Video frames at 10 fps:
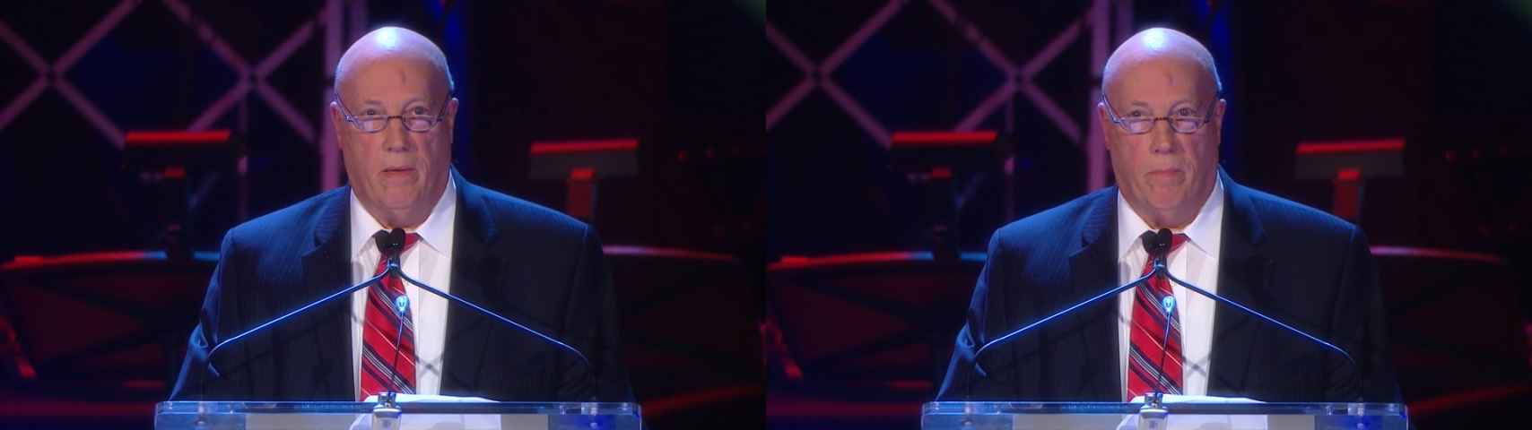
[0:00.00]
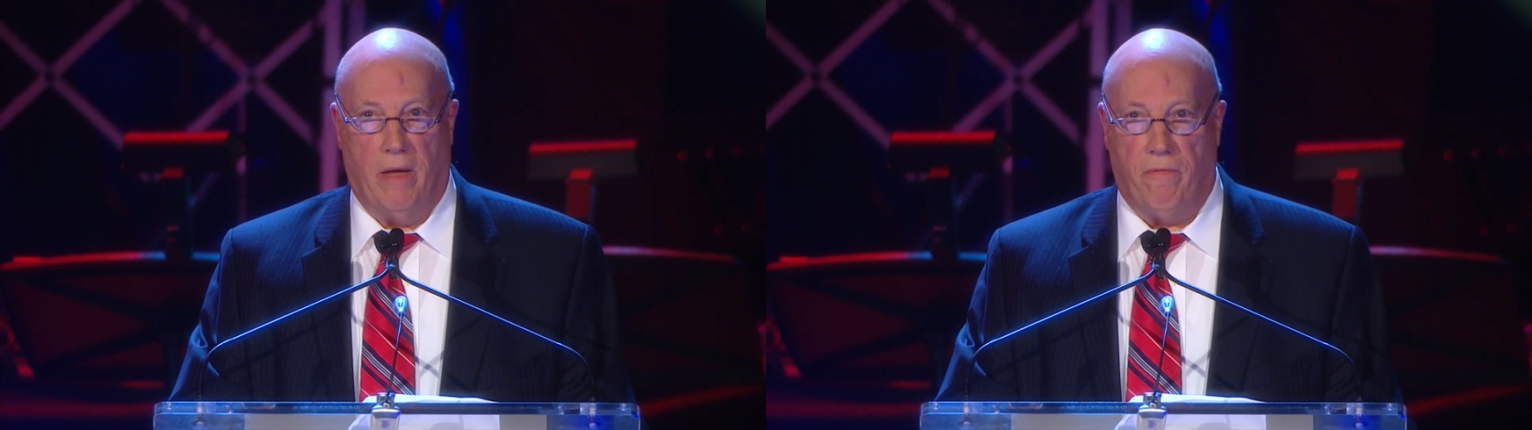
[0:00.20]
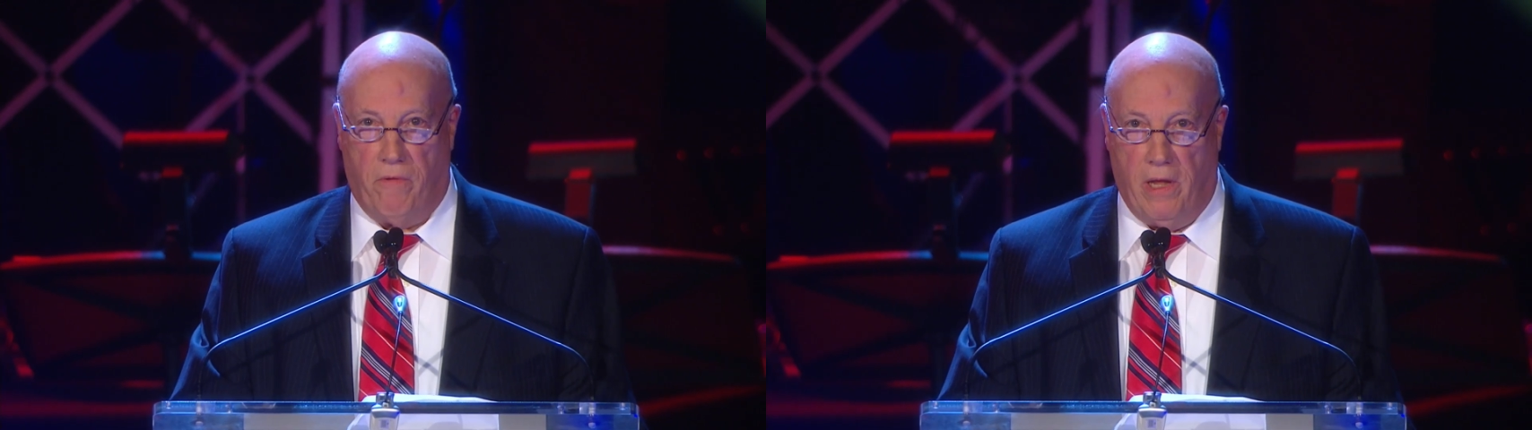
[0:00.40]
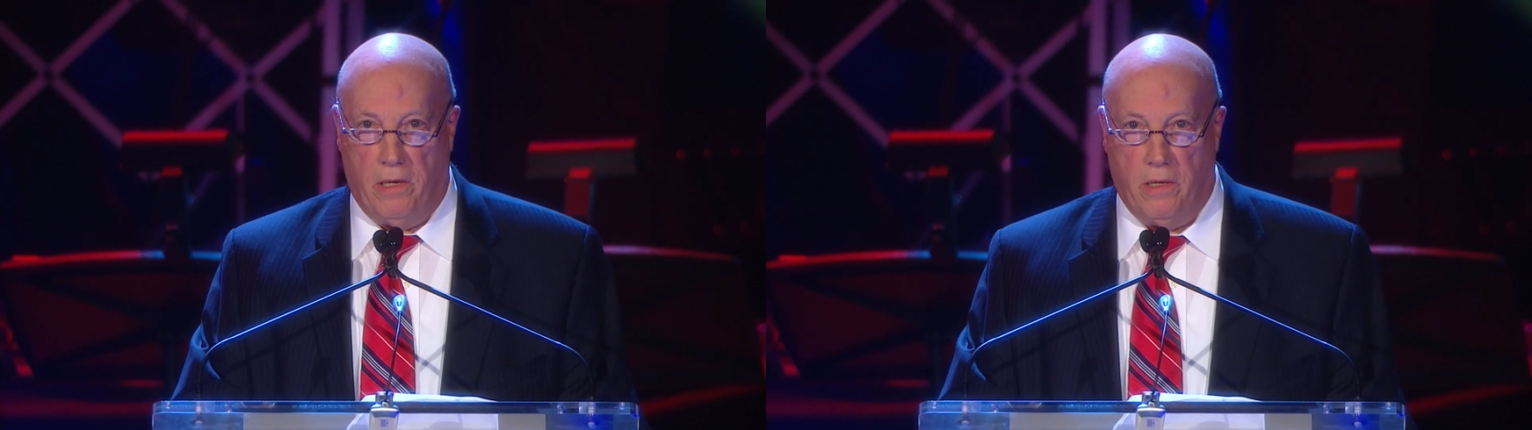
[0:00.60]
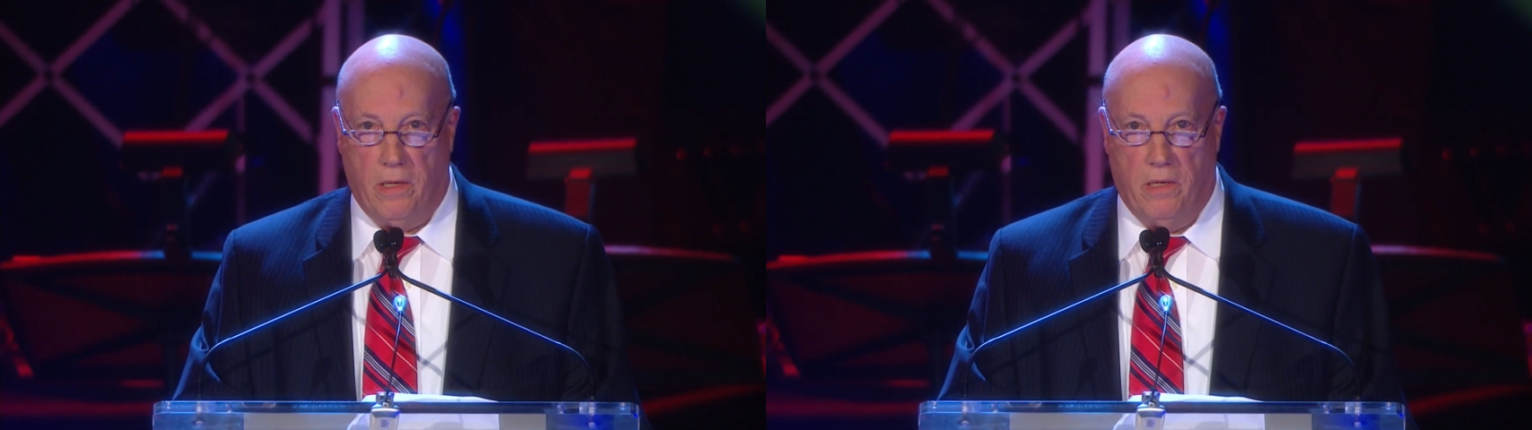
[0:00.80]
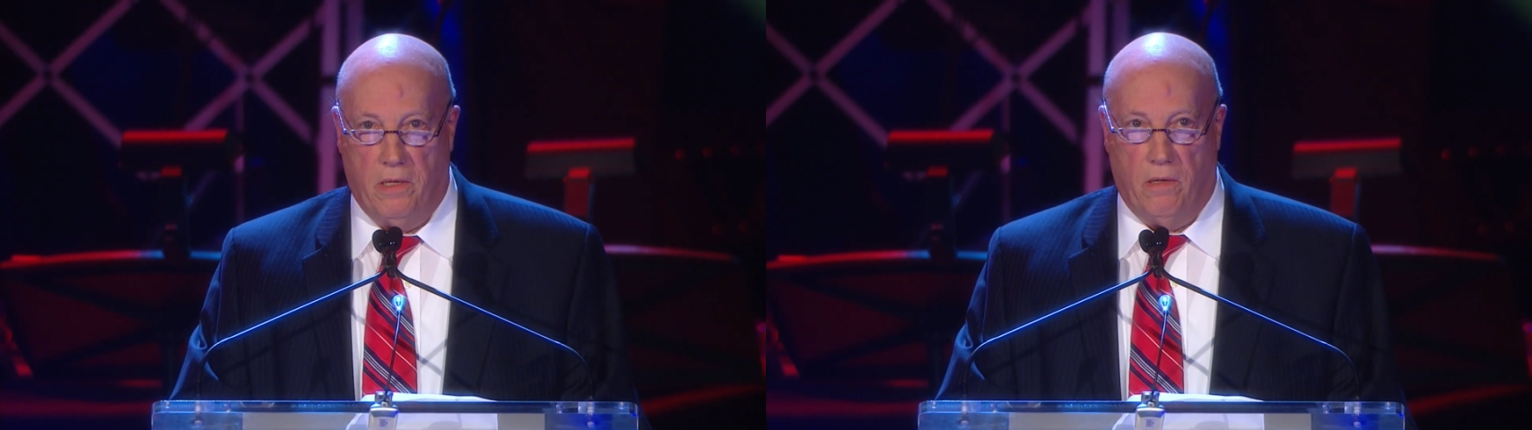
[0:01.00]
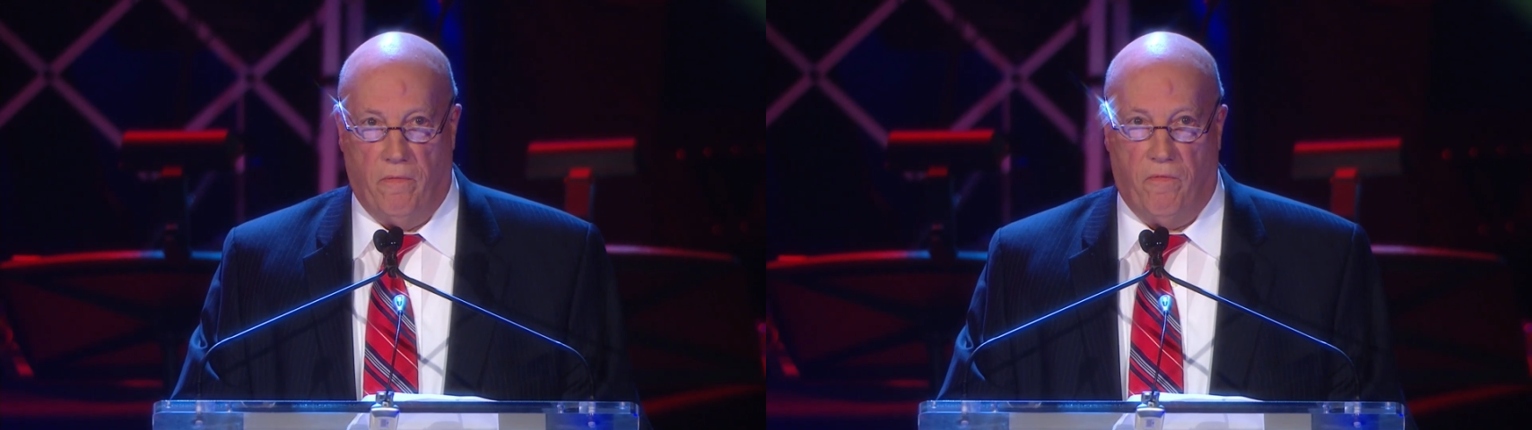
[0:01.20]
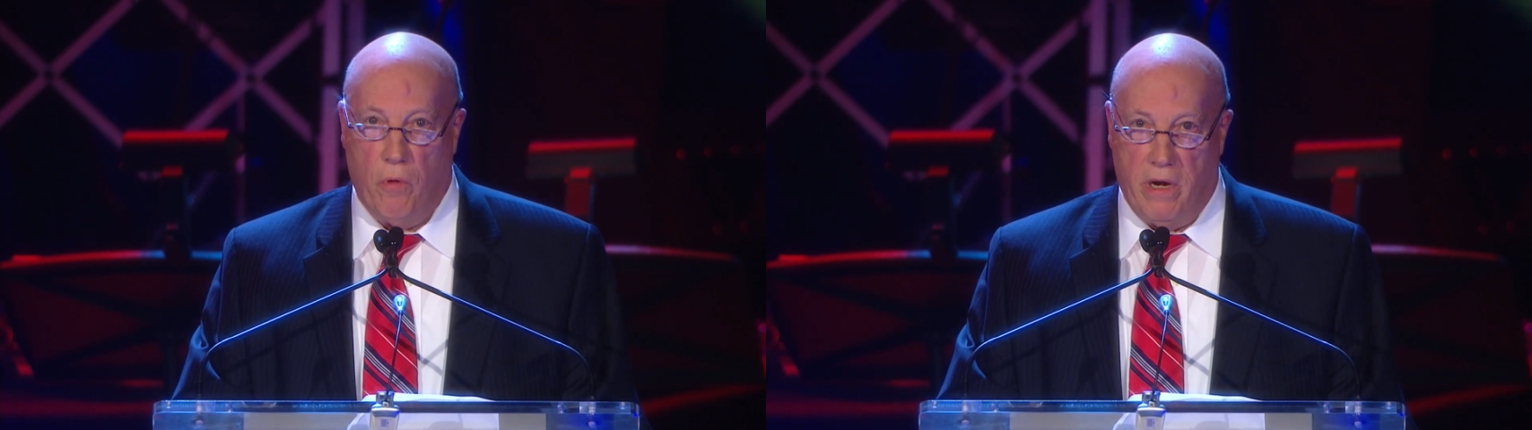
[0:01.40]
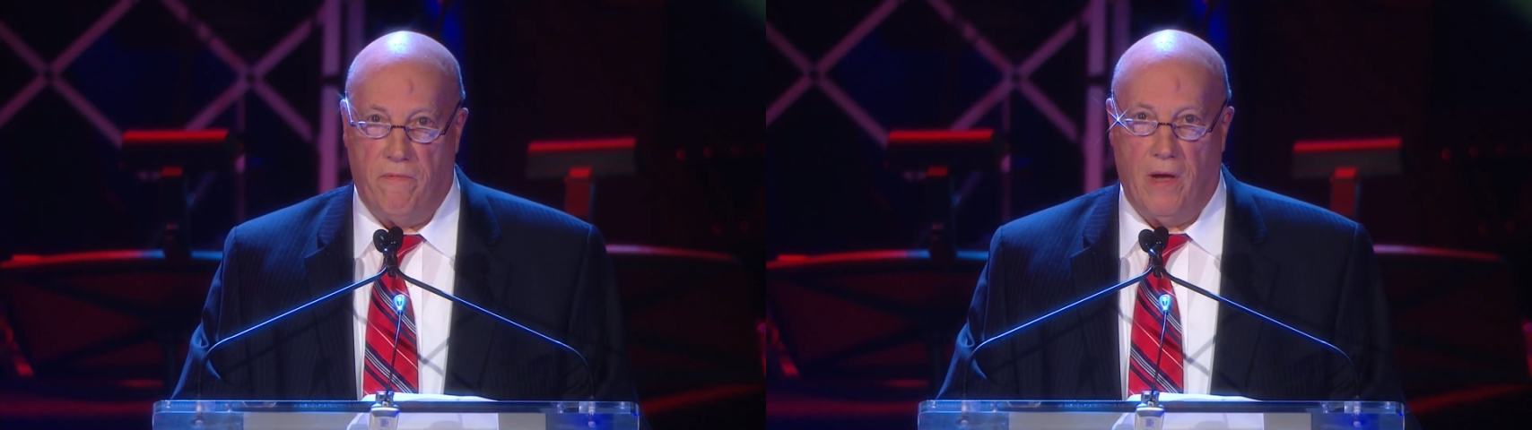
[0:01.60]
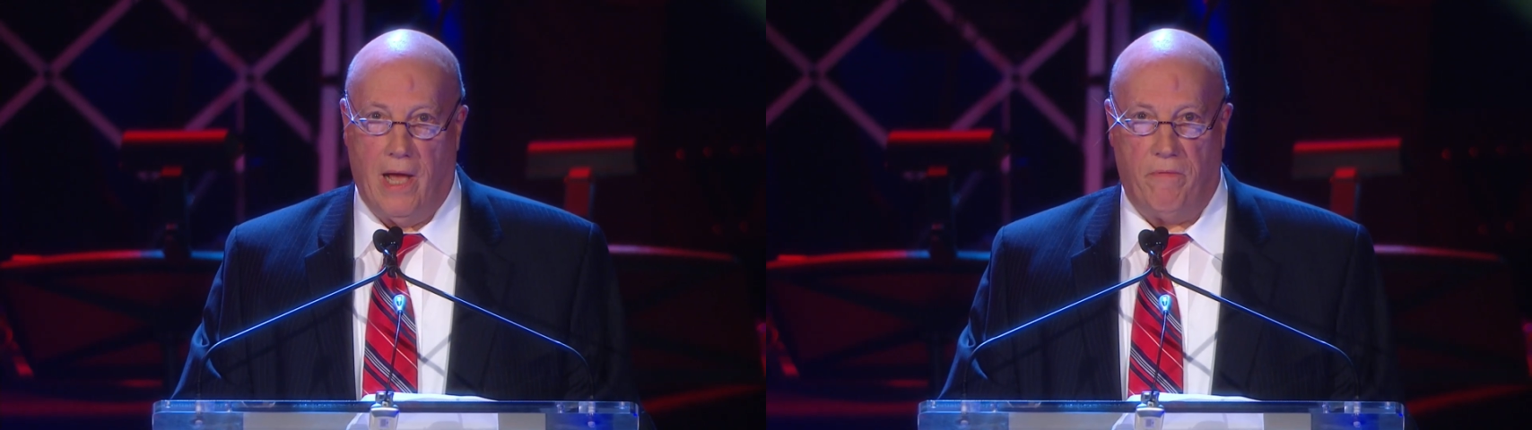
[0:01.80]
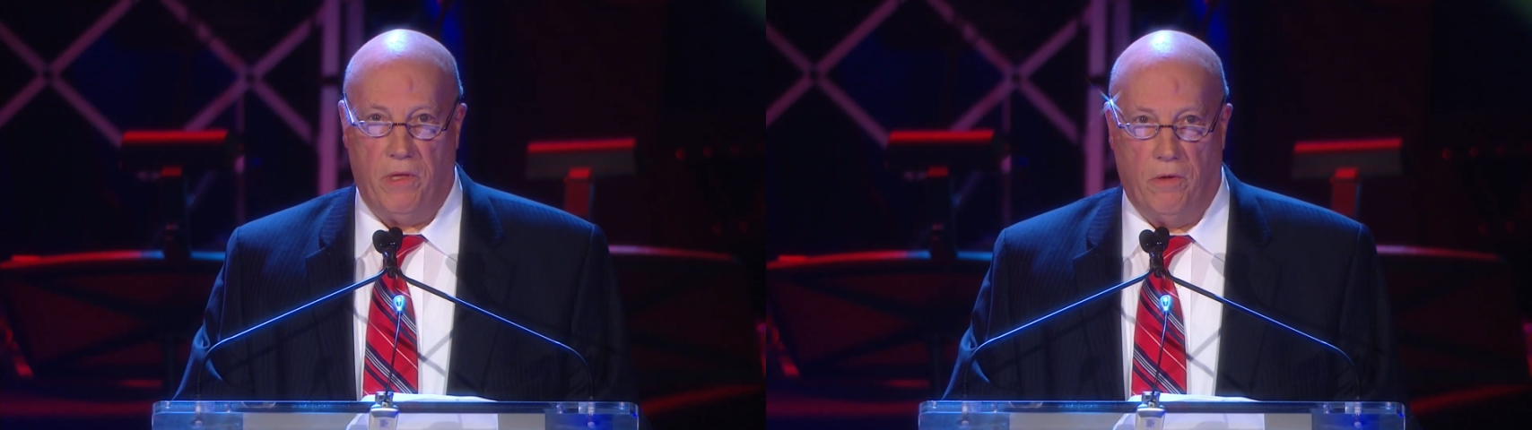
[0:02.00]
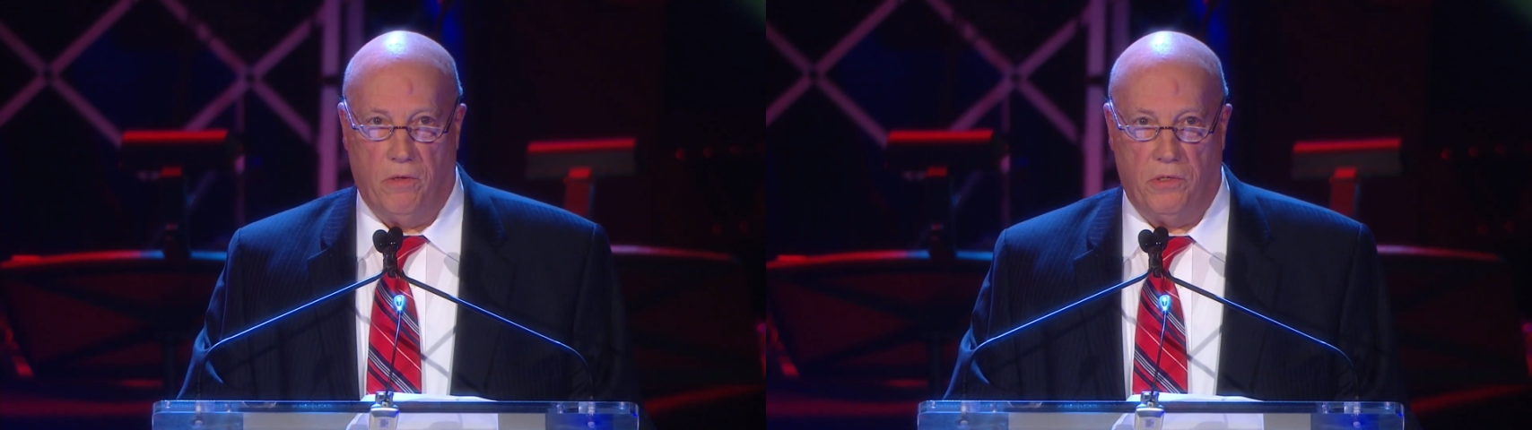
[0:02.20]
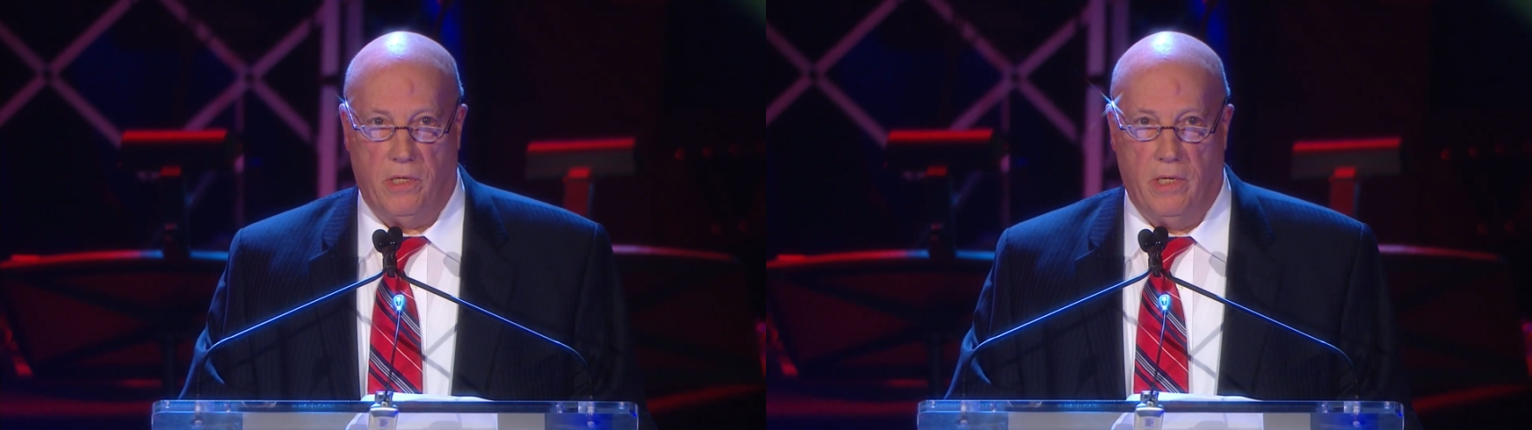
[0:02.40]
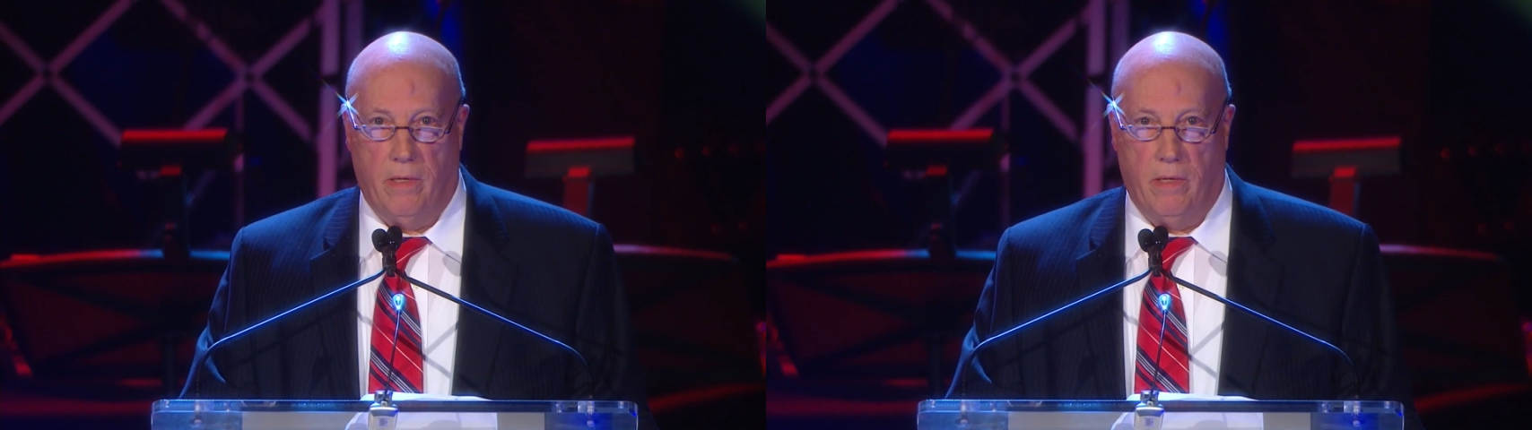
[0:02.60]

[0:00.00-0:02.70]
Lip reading: my friend of 45 years,